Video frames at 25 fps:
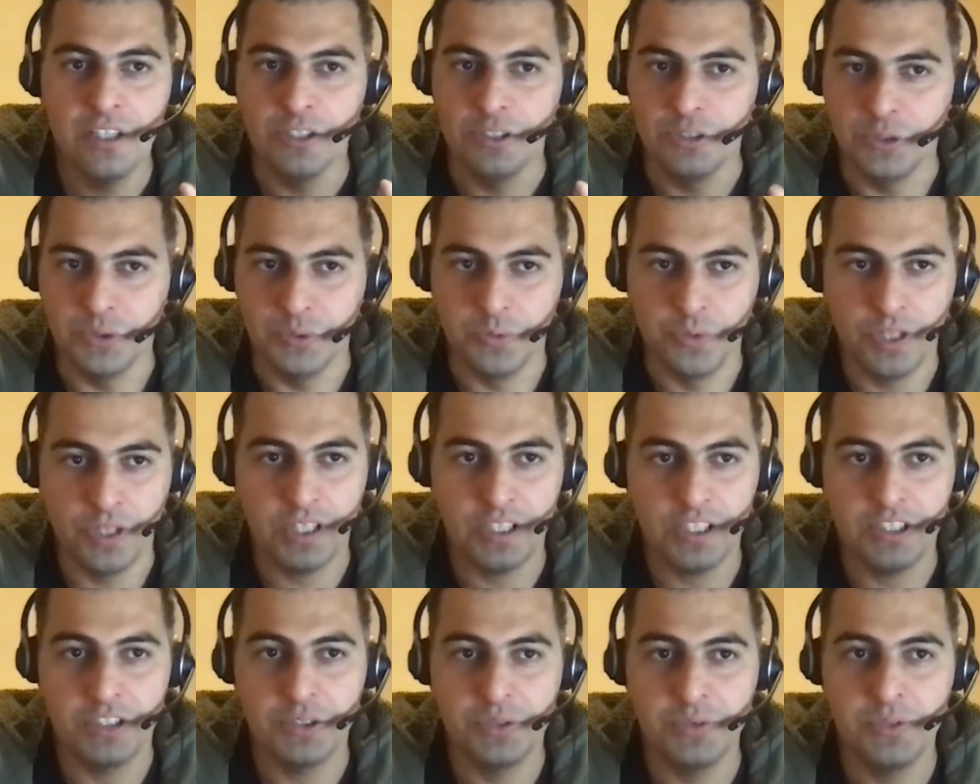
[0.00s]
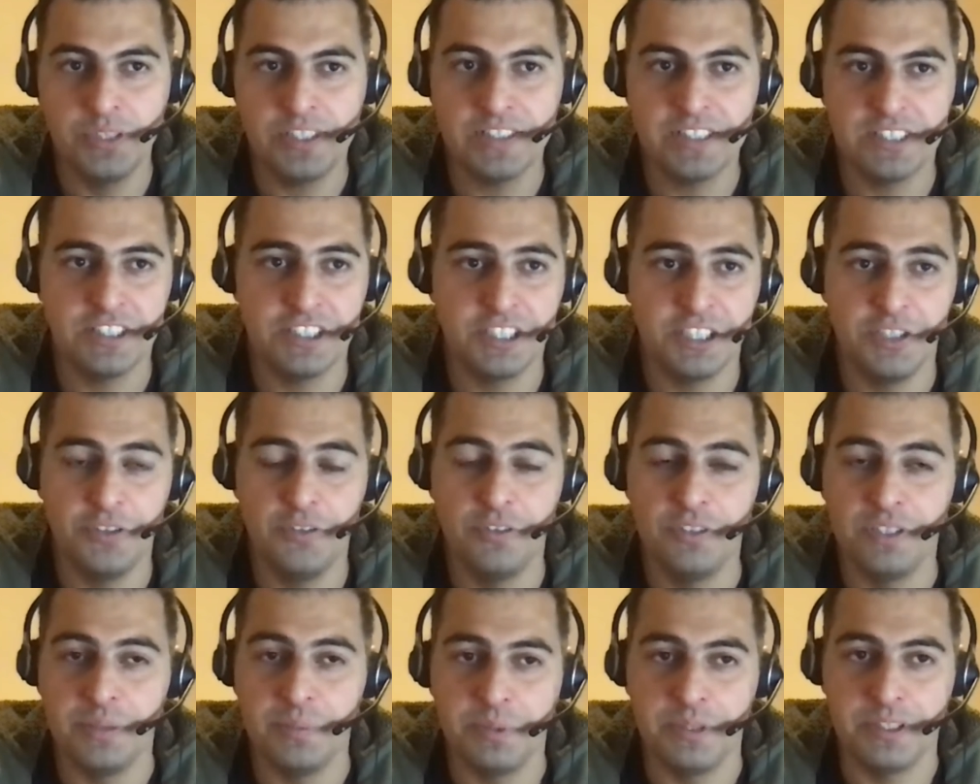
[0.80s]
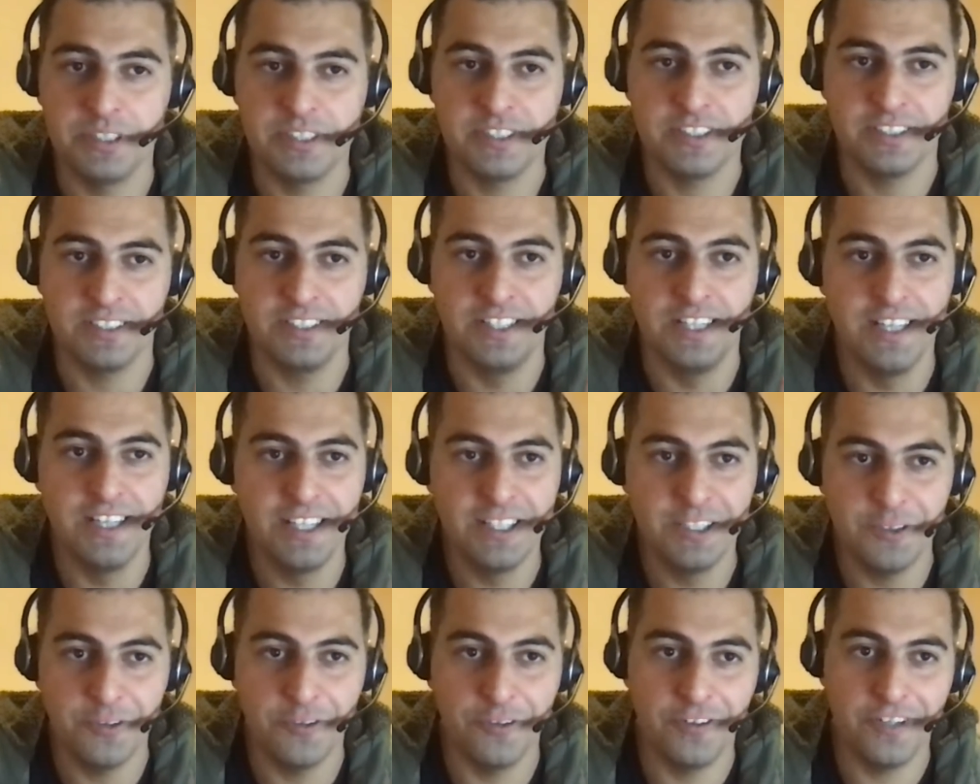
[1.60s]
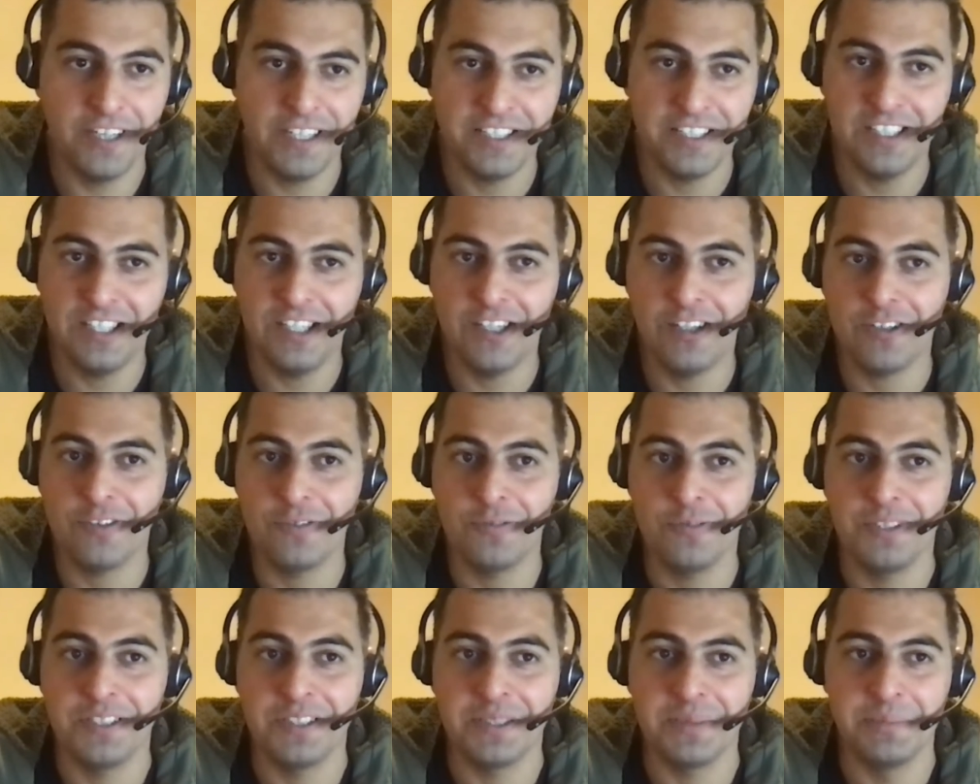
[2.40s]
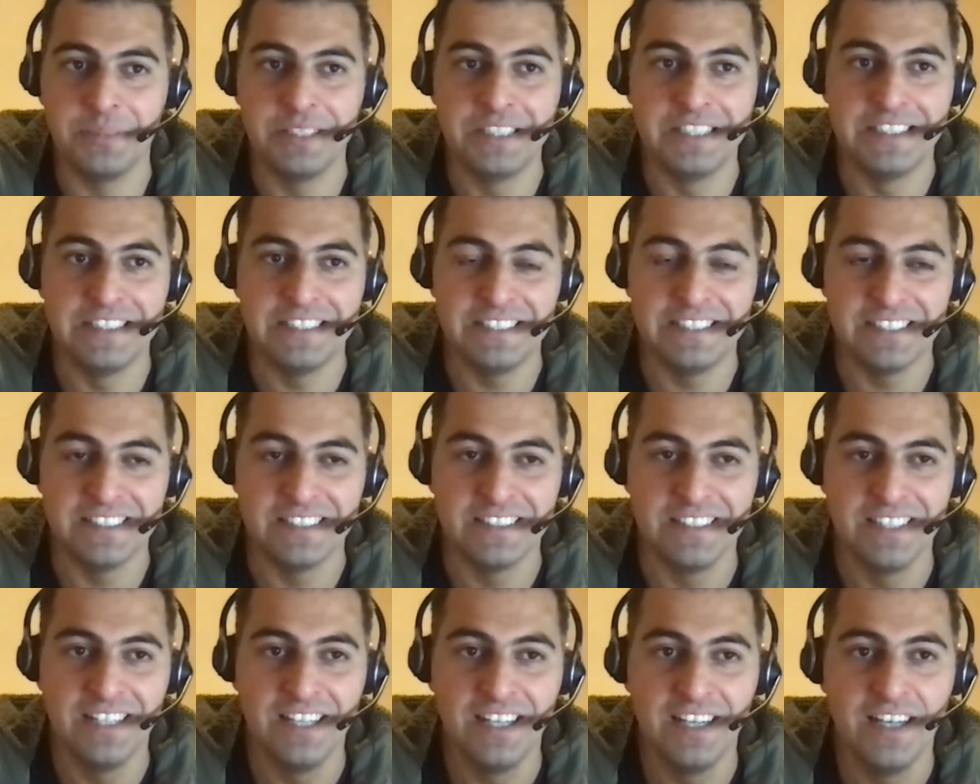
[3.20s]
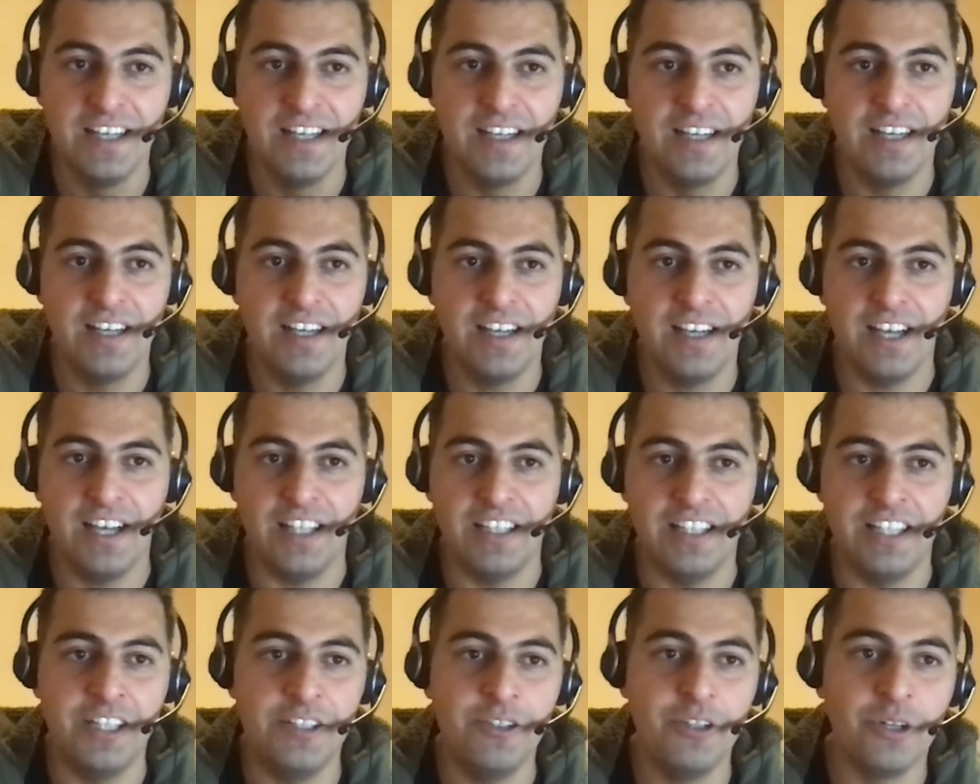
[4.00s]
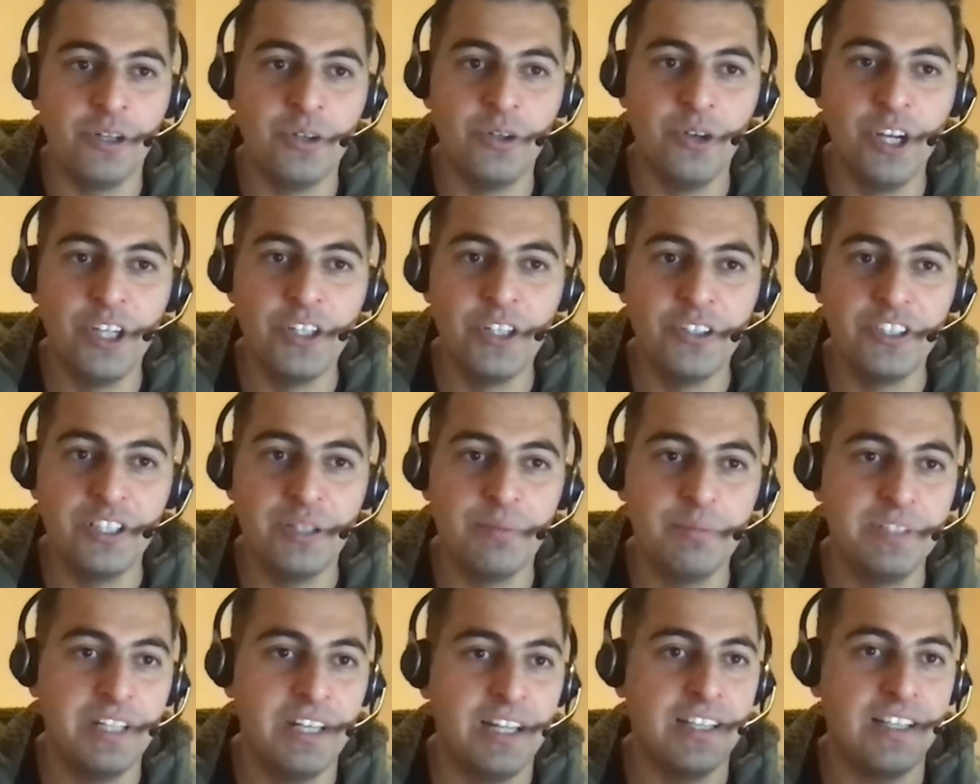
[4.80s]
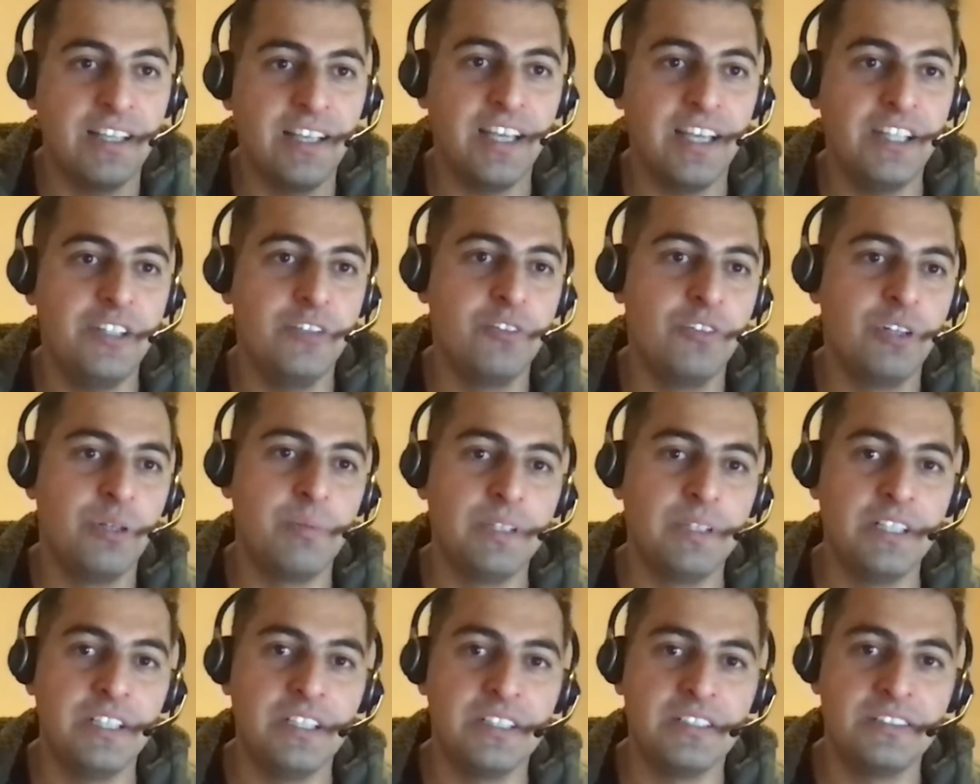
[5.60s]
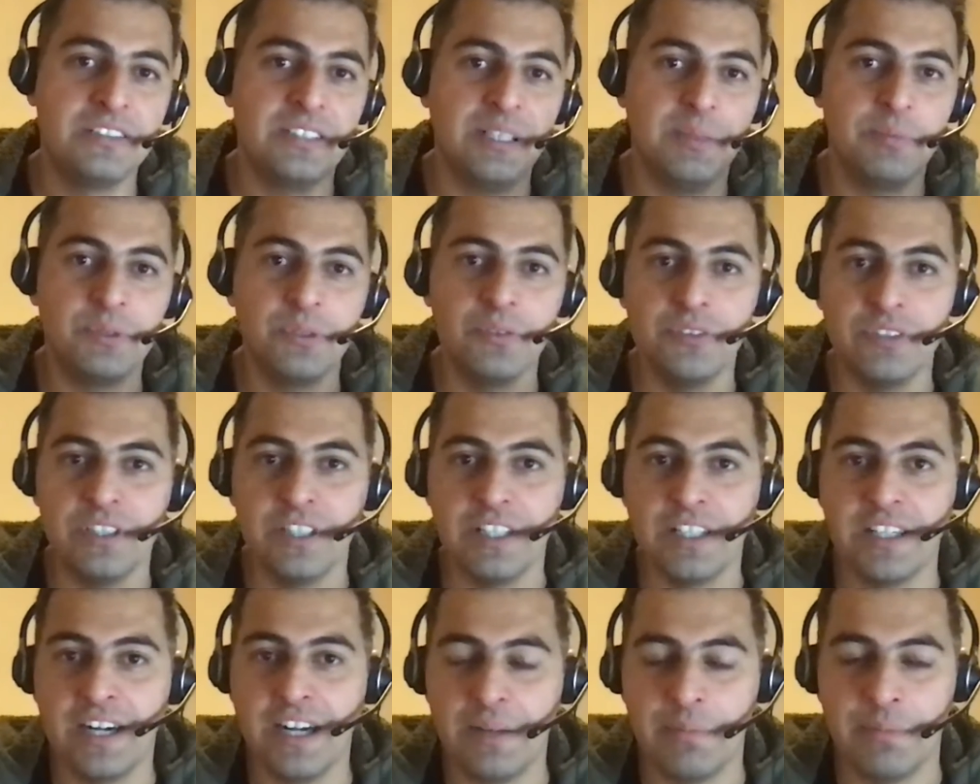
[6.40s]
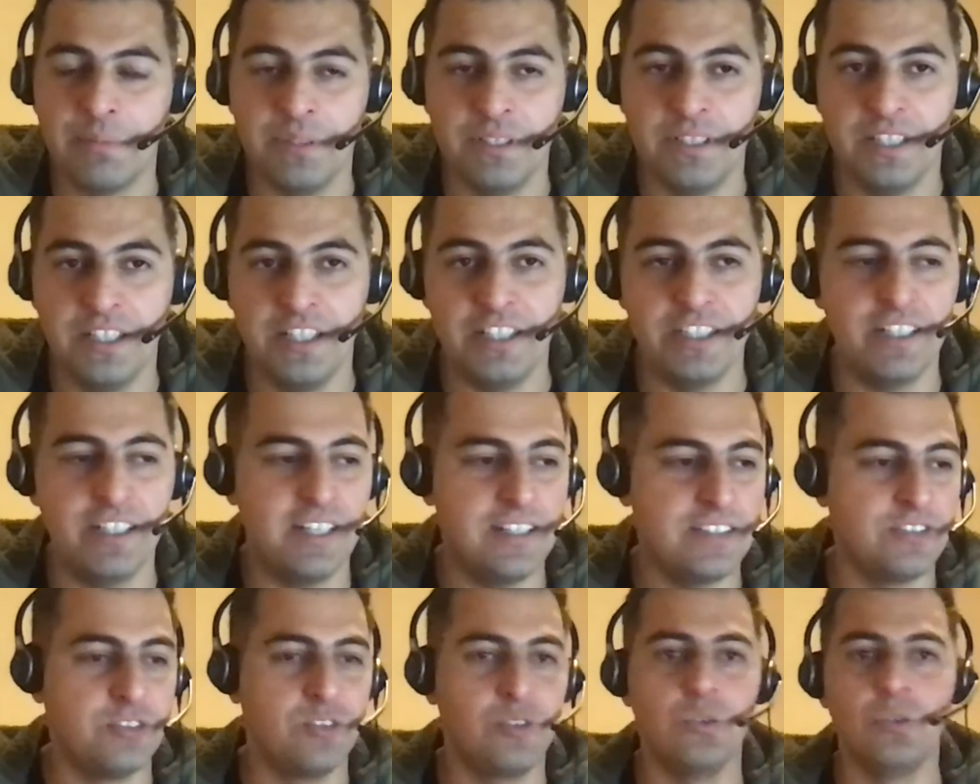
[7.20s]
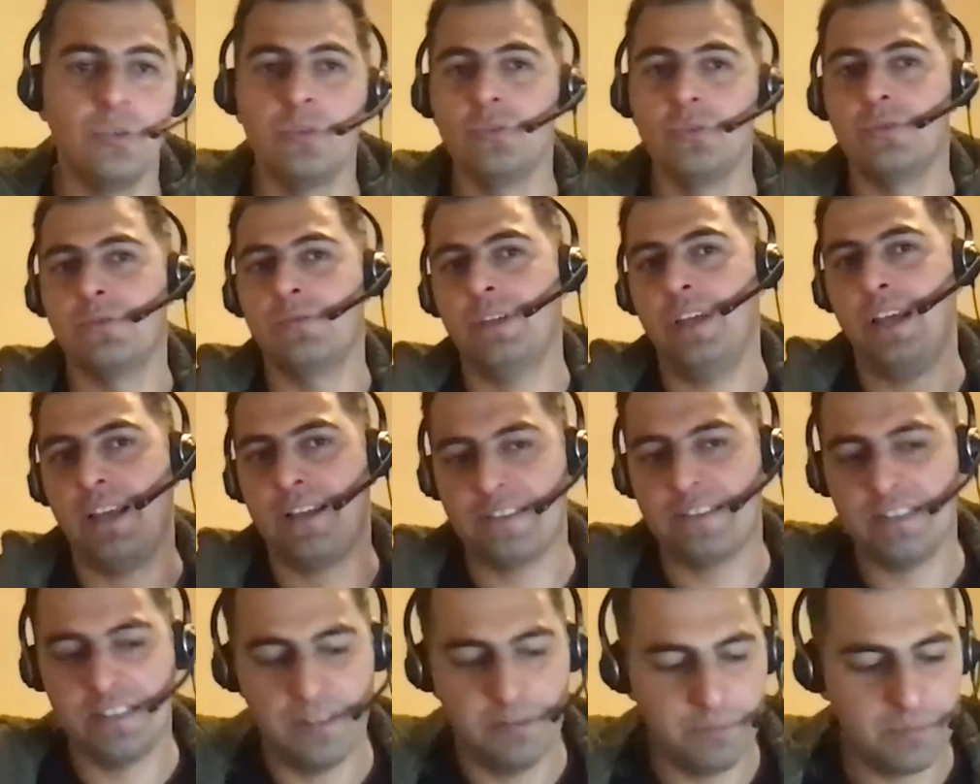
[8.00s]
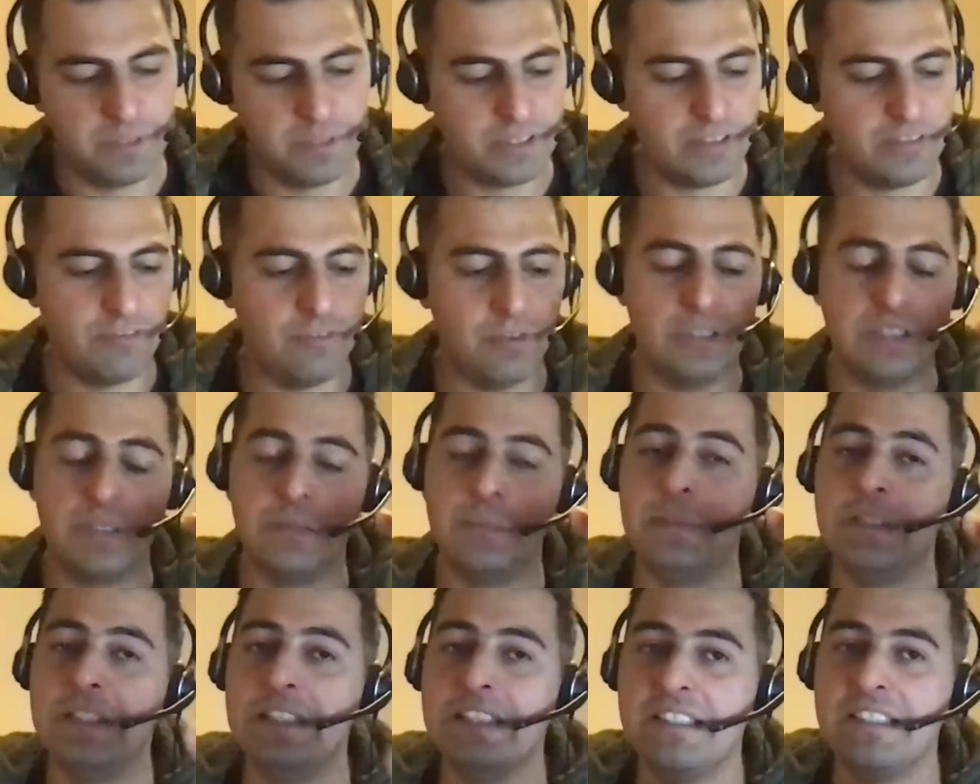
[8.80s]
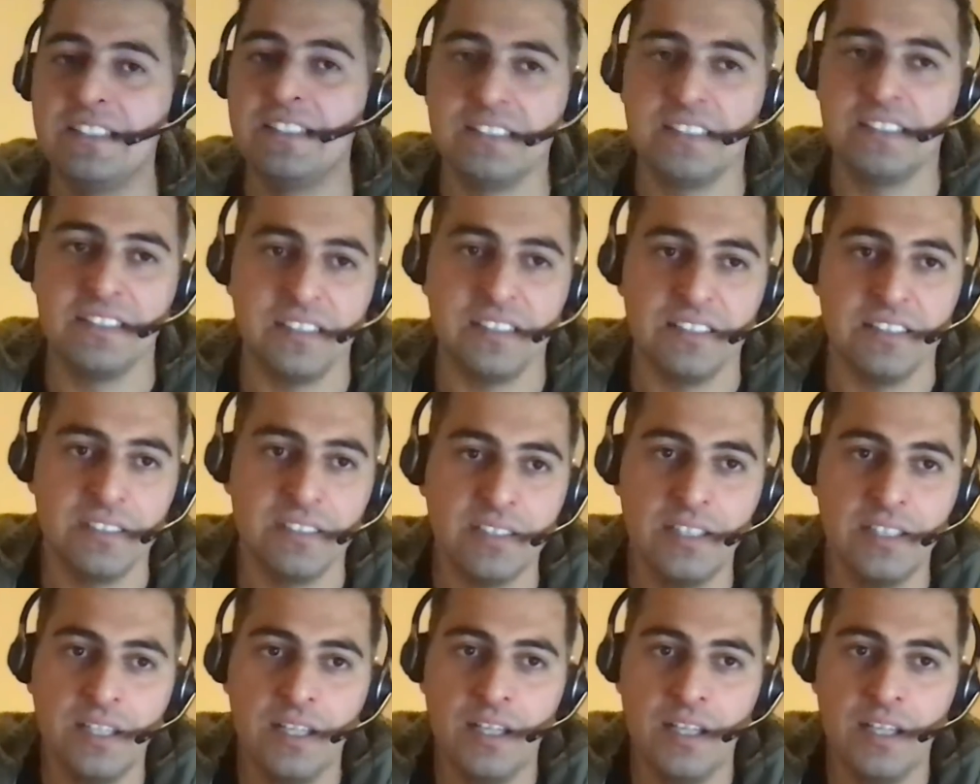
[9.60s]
You run a tool as a security person, you find a lot of vulnerabilities, and then you're going to them, they're like, hey, your application is absolutely crap. It has those X number of vulnerabilities in there.